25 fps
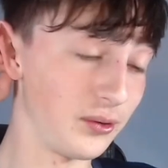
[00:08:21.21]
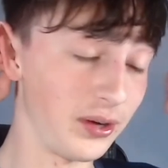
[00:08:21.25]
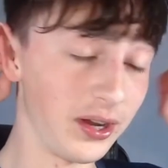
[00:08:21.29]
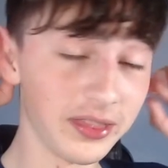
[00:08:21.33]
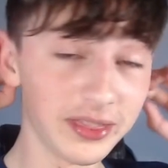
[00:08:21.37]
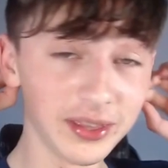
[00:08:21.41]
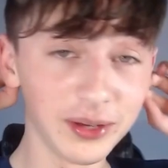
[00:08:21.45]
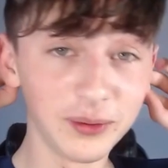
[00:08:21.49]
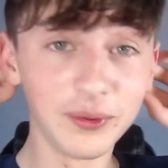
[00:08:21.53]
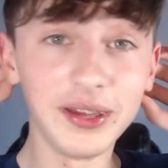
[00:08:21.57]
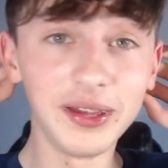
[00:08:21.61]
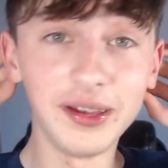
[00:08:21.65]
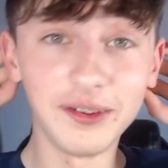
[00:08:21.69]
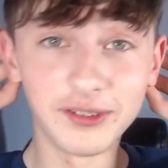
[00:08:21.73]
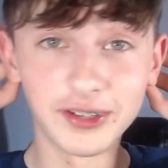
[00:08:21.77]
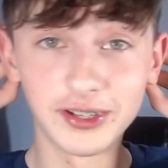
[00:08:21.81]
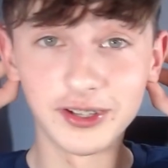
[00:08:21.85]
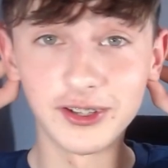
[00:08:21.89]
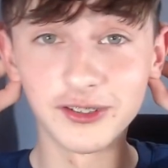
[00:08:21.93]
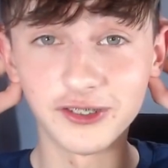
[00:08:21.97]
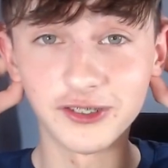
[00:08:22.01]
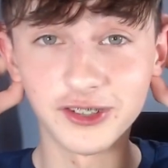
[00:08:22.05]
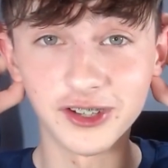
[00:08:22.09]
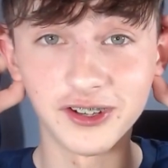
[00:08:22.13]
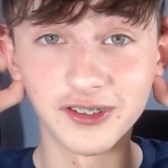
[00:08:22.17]
I think we have a
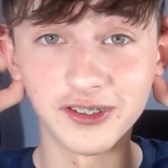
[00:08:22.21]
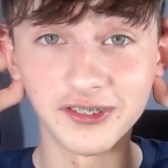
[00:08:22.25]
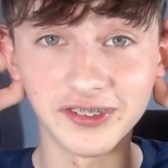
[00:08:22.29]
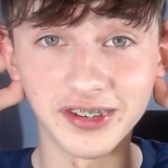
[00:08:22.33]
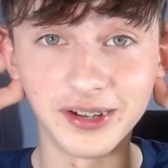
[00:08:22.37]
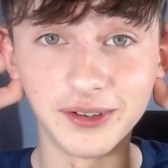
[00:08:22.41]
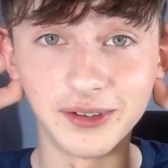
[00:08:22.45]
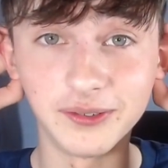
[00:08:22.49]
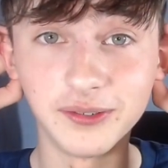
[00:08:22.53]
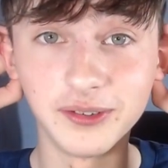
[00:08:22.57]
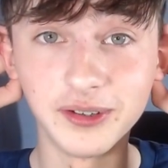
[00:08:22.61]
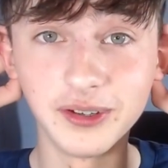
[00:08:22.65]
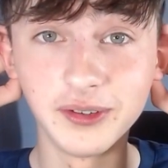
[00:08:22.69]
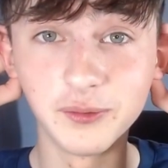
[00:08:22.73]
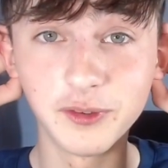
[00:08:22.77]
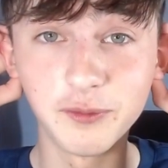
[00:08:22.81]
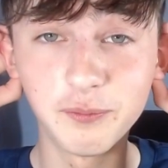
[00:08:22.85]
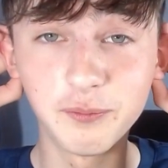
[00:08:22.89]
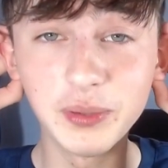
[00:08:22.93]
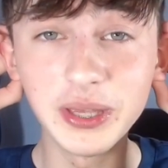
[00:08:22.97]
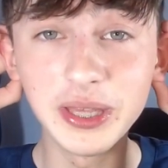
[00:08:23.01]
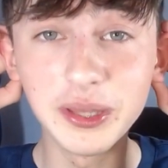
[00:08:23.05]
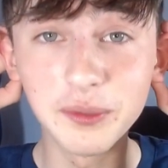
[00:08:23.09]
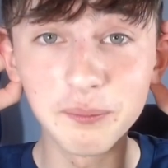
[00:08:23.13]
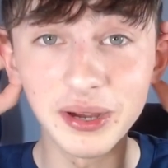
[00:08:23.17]
good chance now. We've
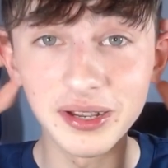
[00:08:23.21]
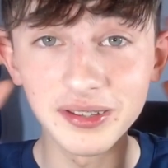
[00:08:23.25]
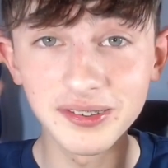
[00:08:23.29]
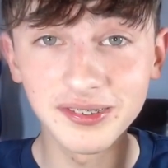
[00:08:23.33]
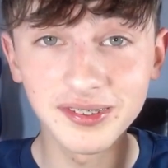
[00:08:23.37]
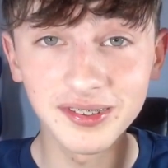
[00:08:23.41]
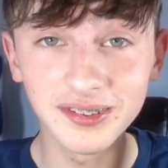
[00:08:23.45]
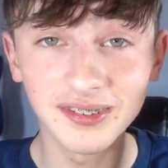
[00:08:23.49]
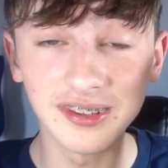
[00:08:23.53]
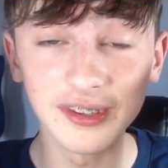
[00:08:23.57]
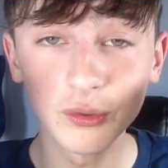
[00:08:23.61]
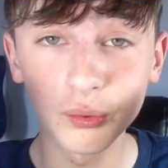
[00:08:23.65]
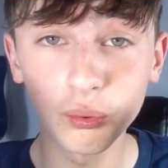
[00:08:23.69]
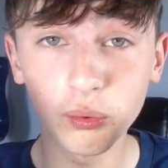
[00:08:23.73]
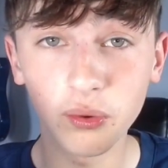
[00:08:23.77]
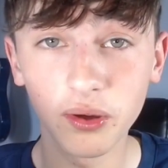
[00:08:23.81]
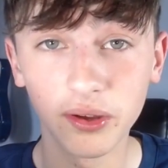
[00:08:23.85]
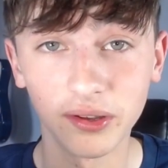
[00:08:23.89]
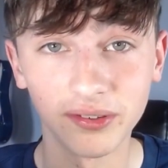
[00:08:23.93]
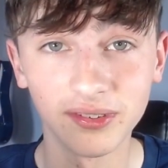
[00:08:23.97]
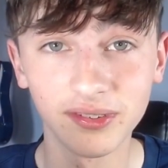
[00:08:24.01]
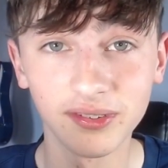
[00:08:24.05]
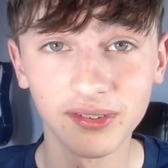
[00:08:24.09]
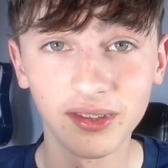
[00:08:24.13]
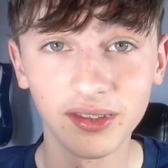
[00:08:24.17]
beaten Man City
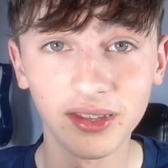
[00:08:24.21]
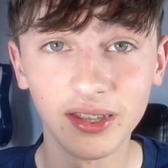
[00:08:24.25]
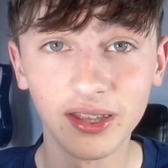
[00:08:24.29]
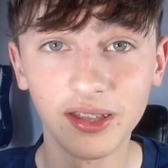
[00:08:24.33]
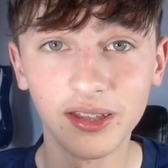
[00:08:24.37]
twice.